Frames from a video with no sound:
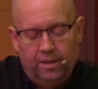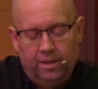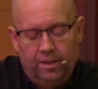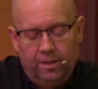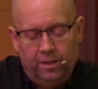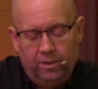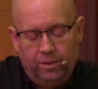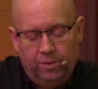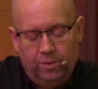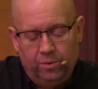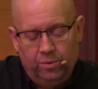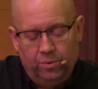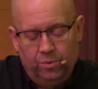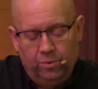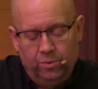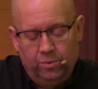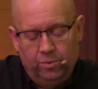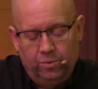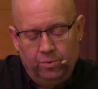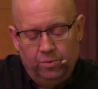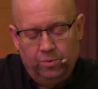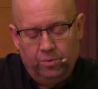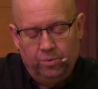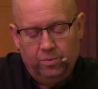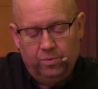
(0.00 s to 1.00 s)

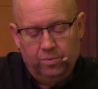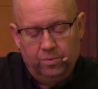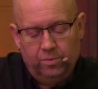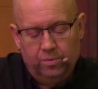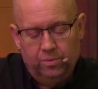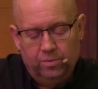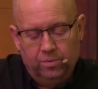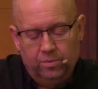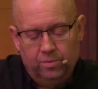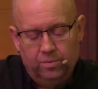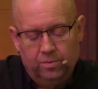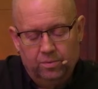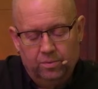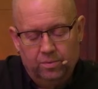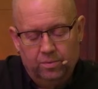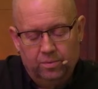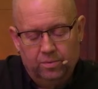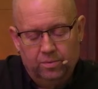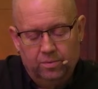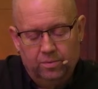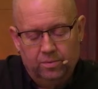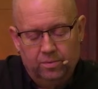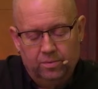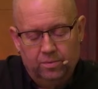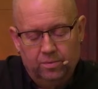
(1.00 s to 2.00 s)
You
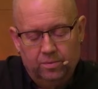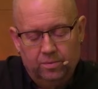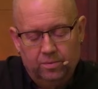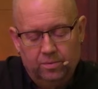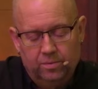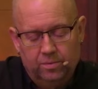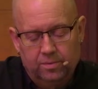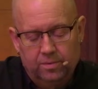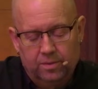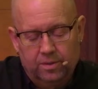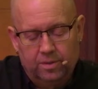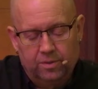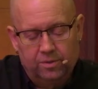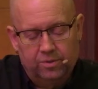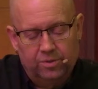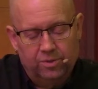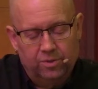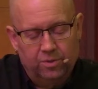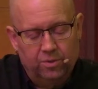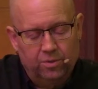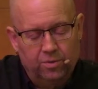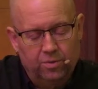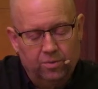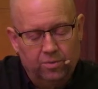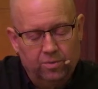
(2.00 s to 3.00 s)
are
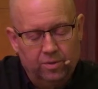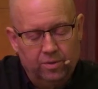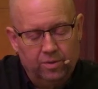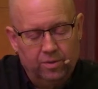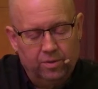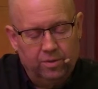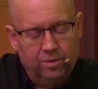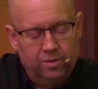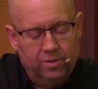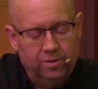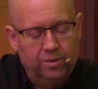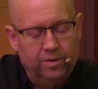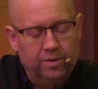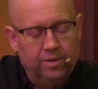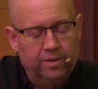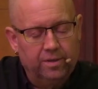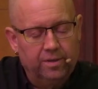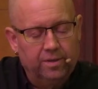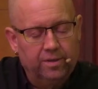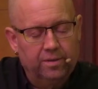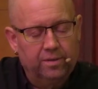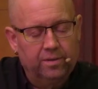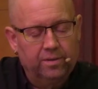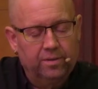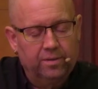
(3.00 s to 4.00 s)
so
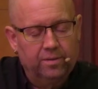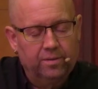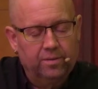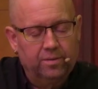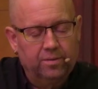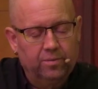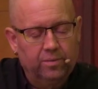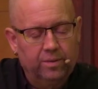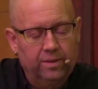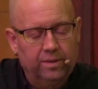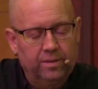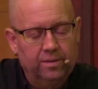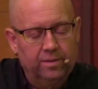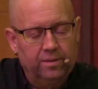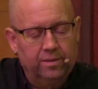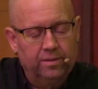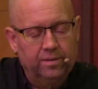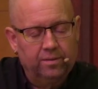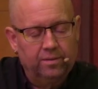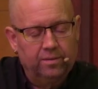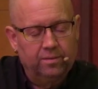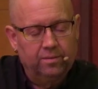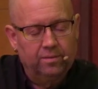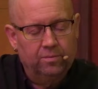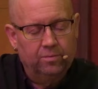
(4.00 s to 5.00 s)
good
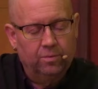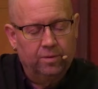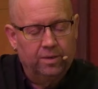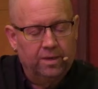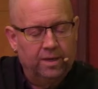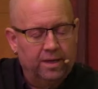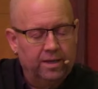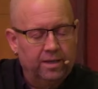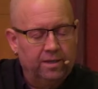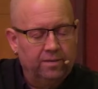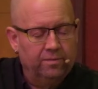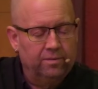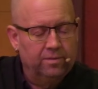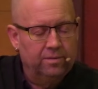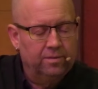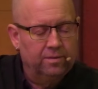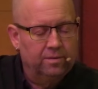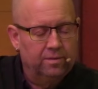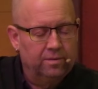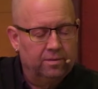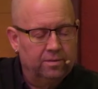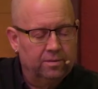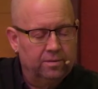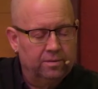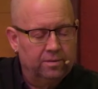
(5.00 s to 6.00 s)
when we're not
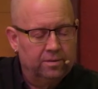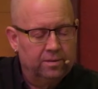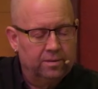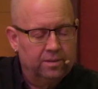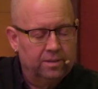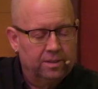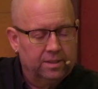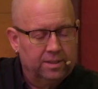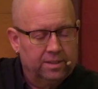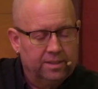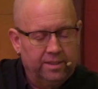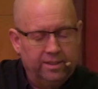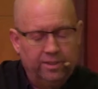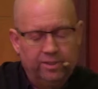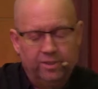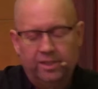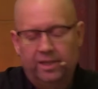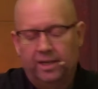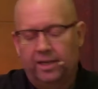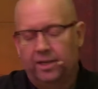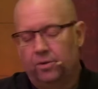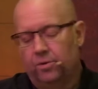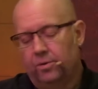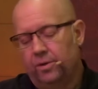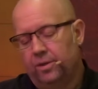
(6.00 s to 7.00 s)
even
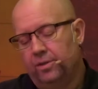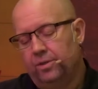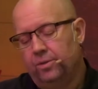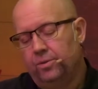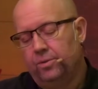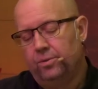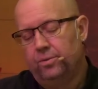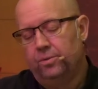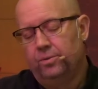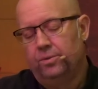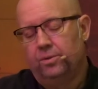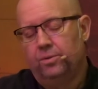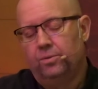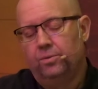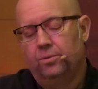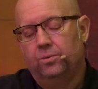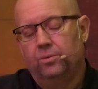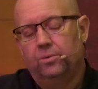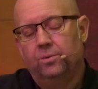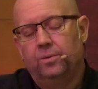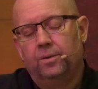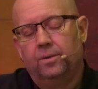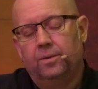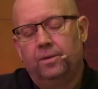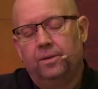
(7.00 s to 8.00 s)
desiring you.
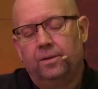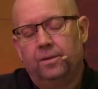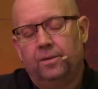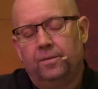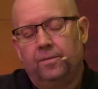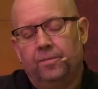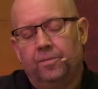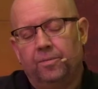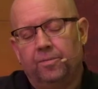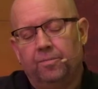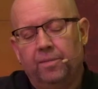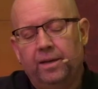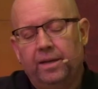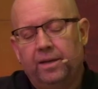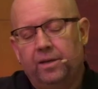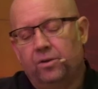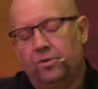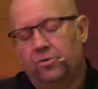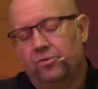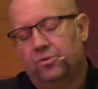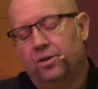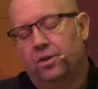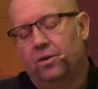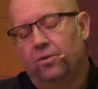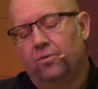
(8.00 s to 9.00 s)
You make
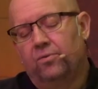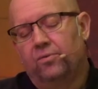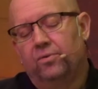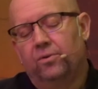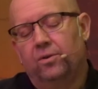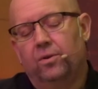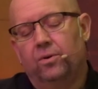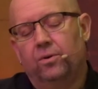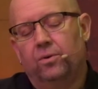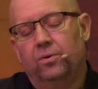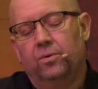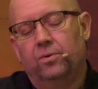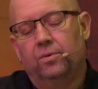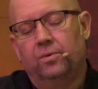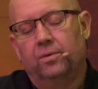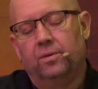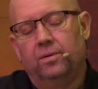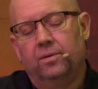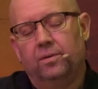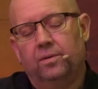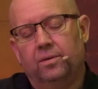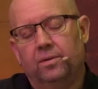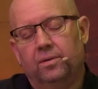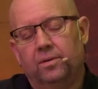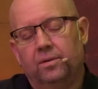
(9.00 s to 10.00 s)
yourself
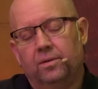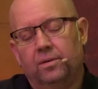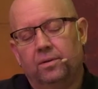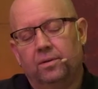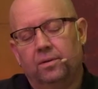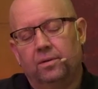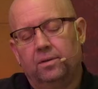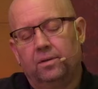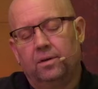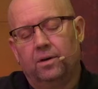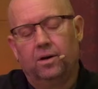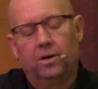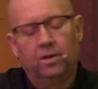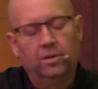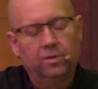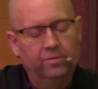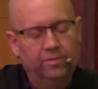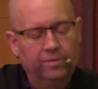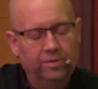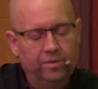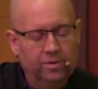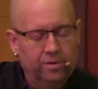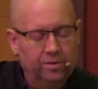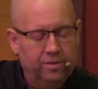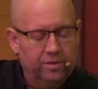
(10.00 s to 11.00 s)
known, all
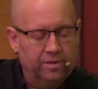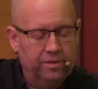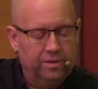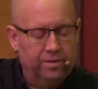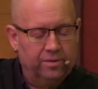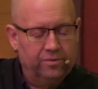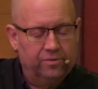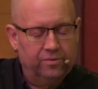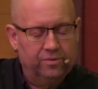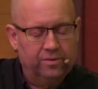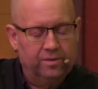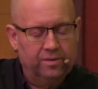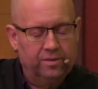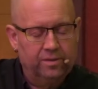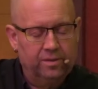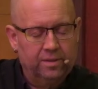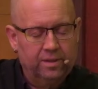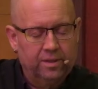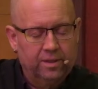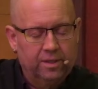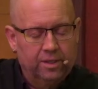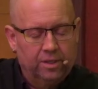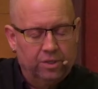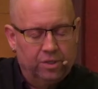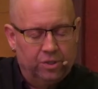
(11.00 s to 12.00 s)
of your goodness, and
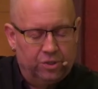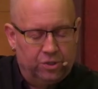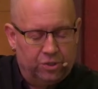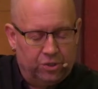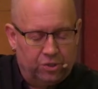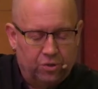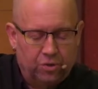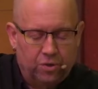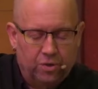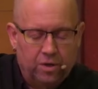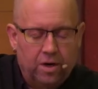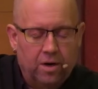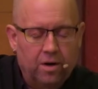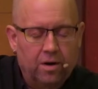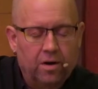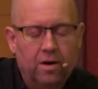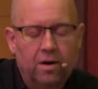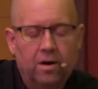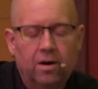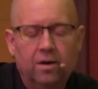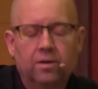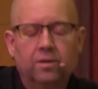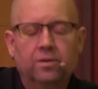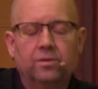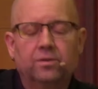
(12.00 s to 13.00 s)
stir our
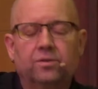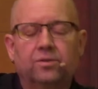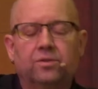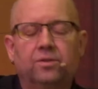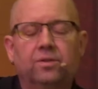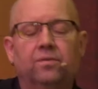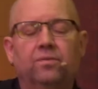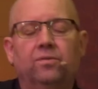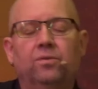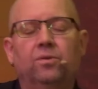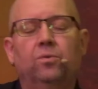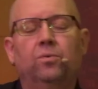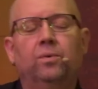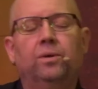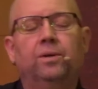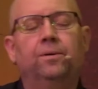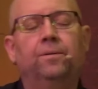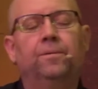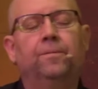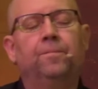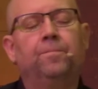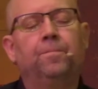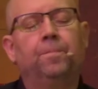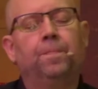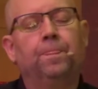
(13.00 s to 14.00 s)
hearts, if you
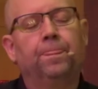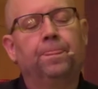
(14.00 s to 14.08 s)
will,